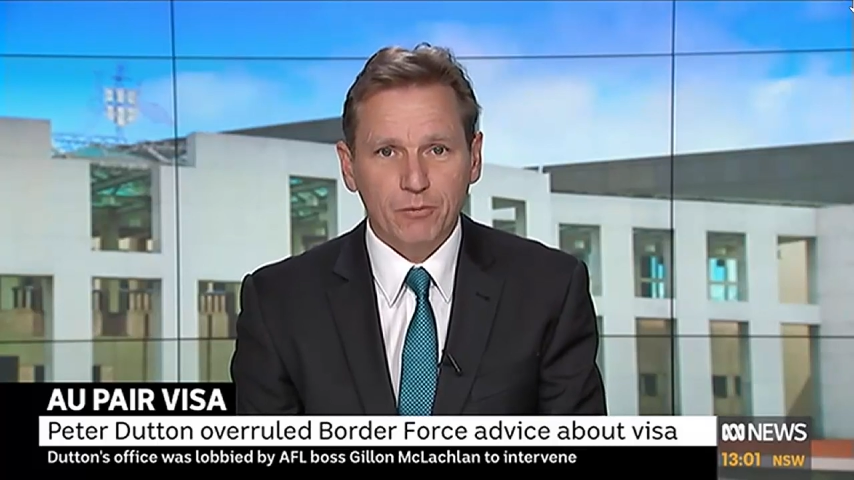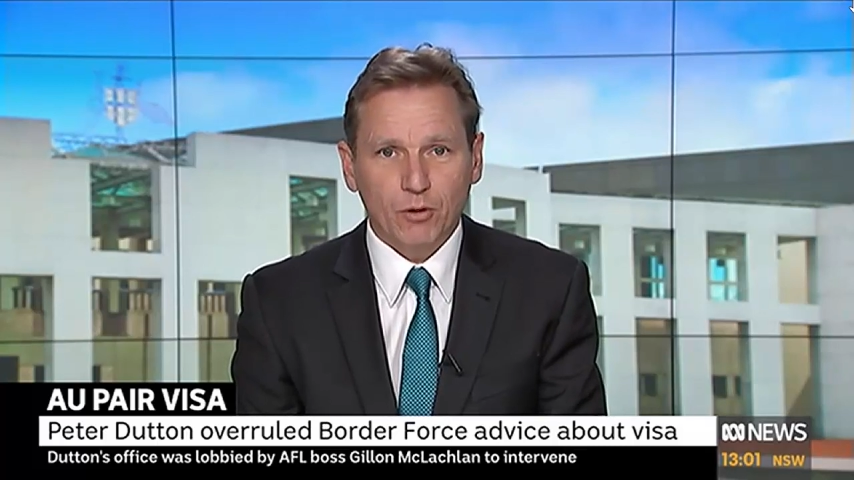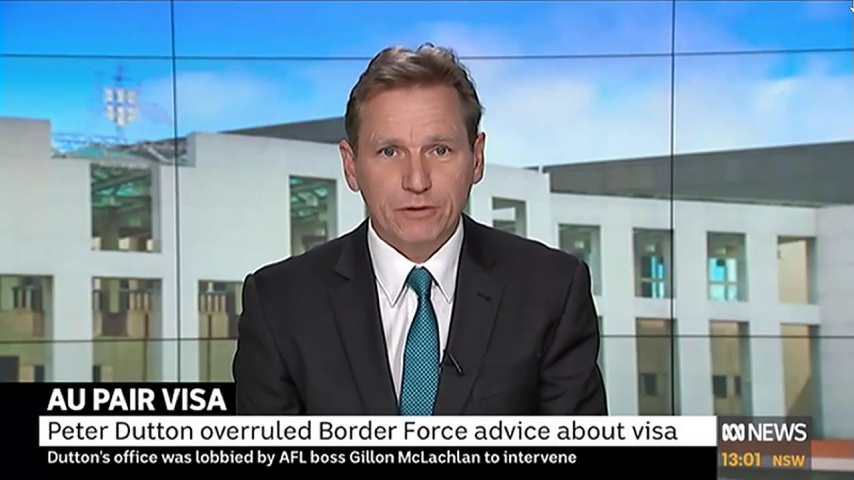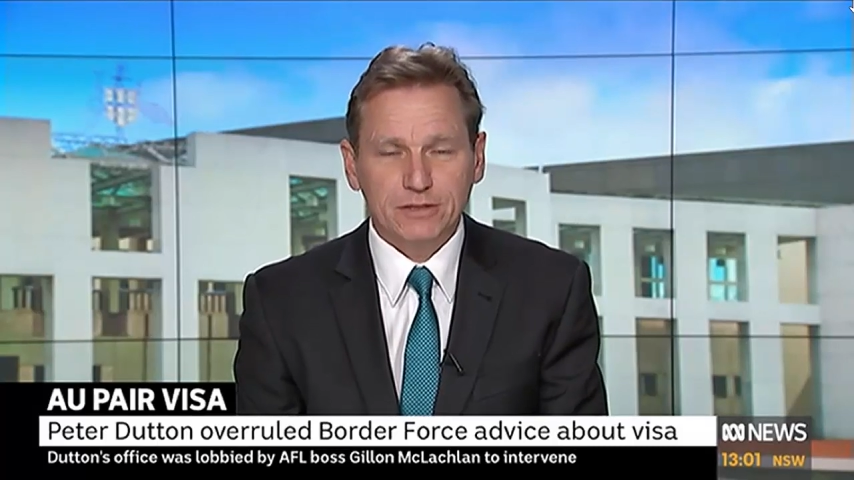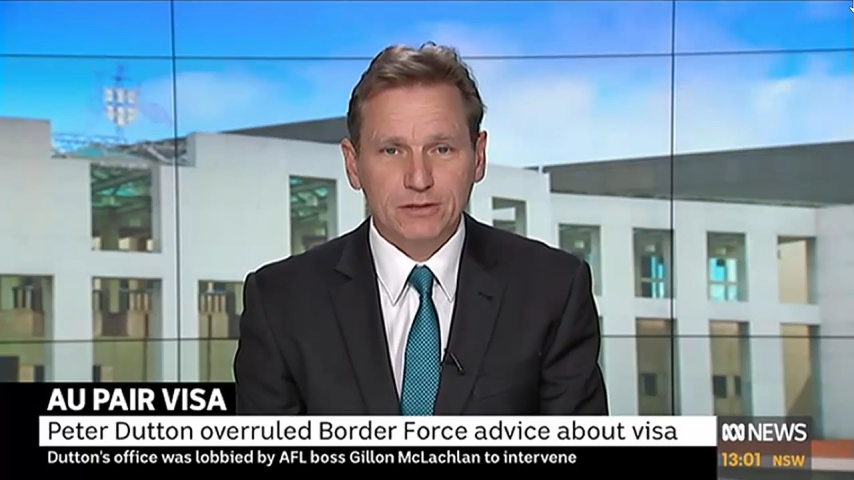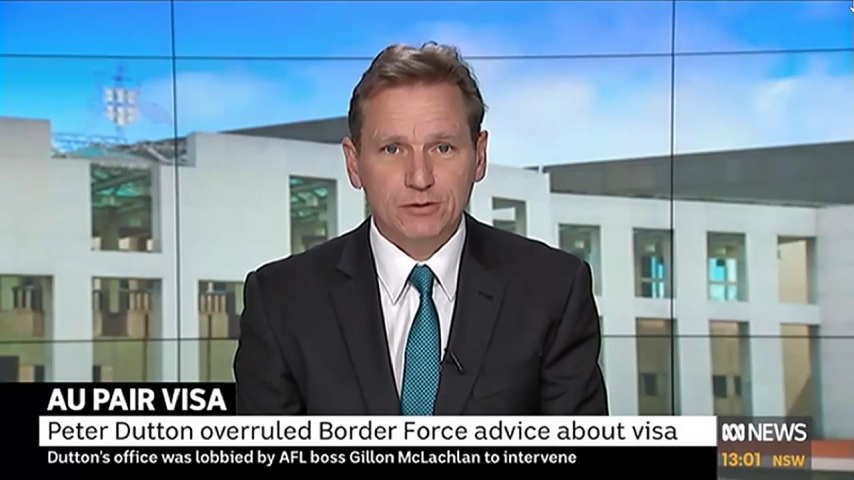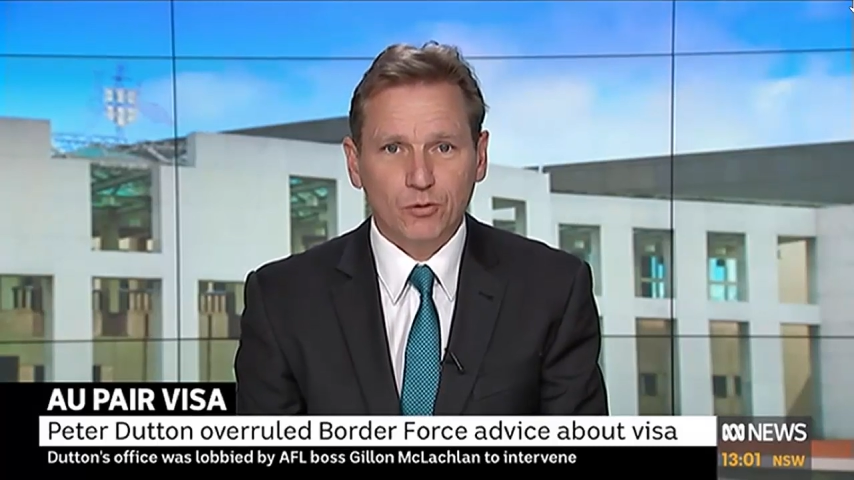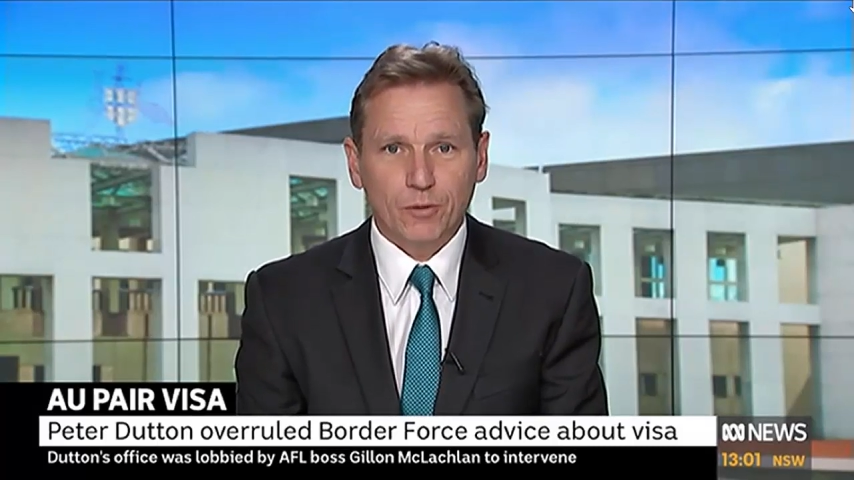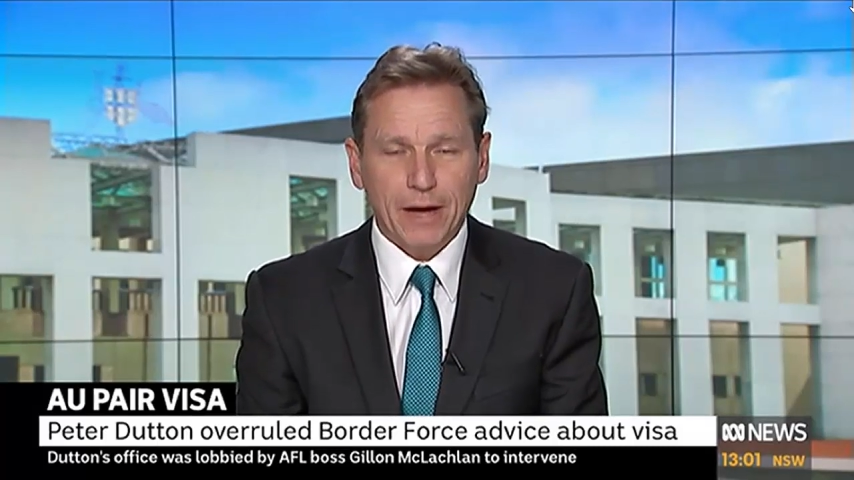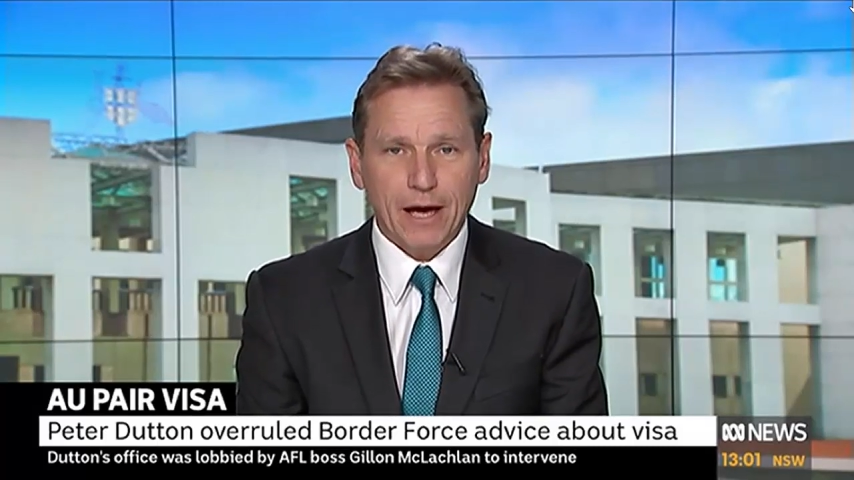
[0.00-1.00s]
what this is
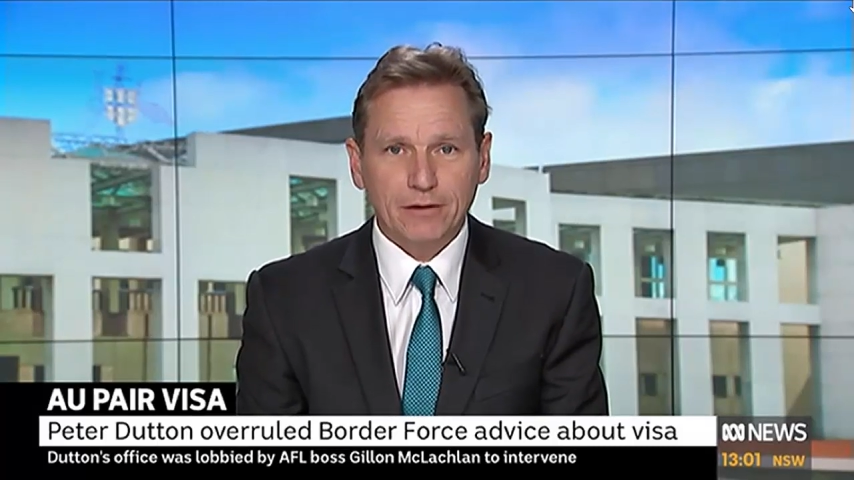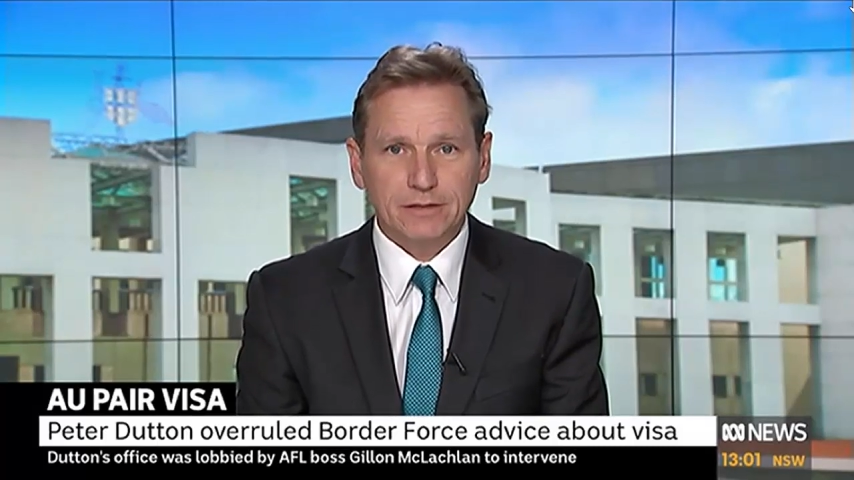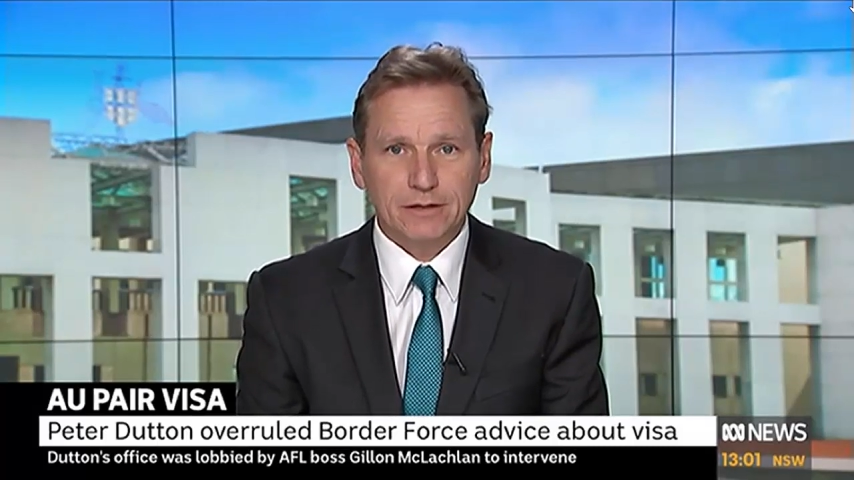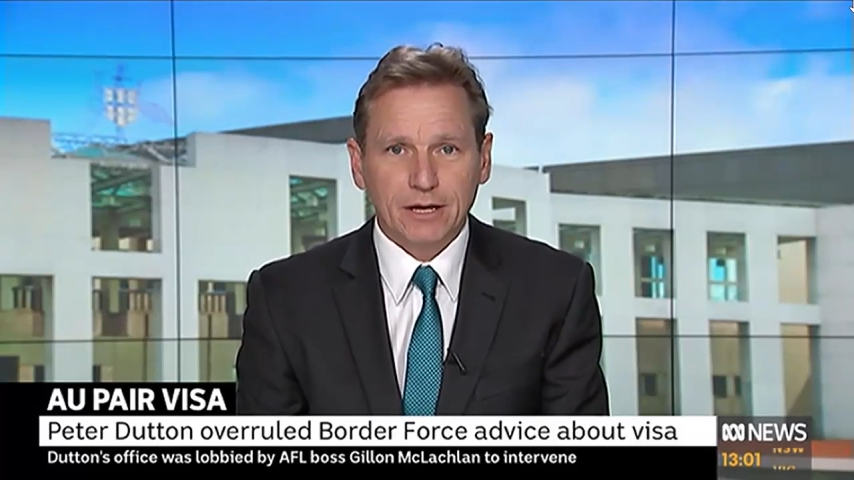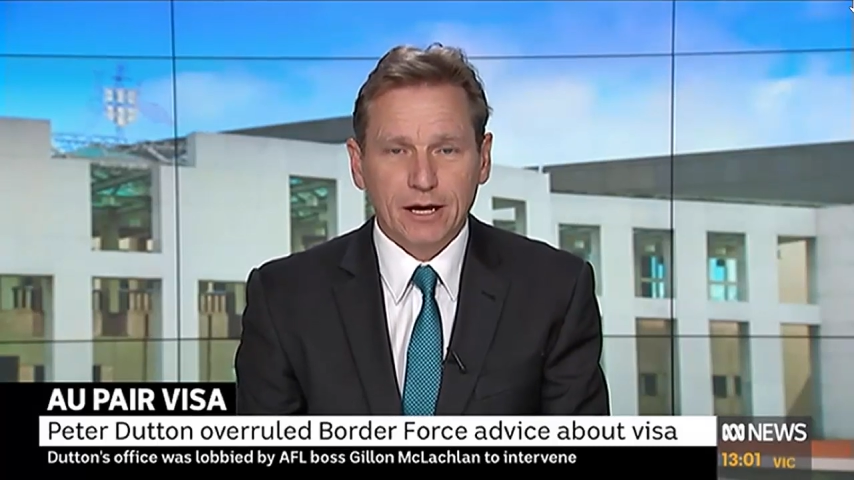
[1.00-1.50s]
all about, and